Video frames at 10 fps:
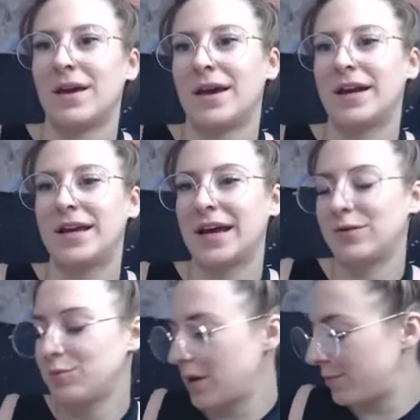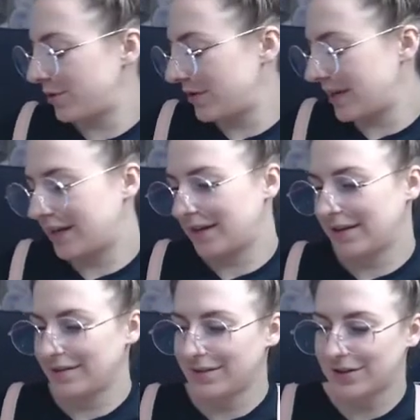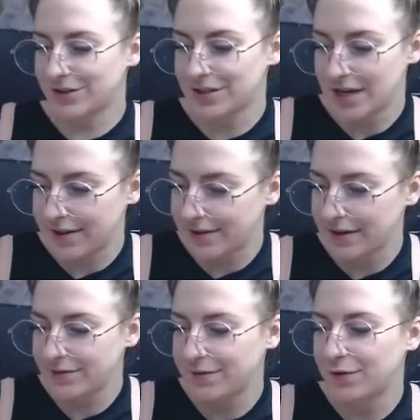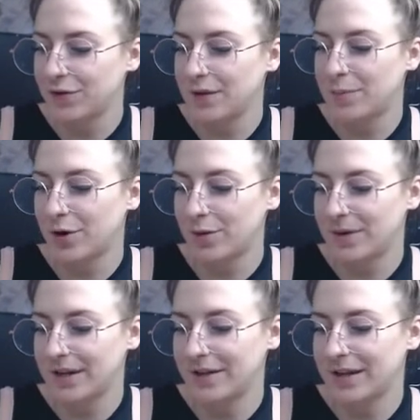And again, remember, like, there's nothing fully permanent.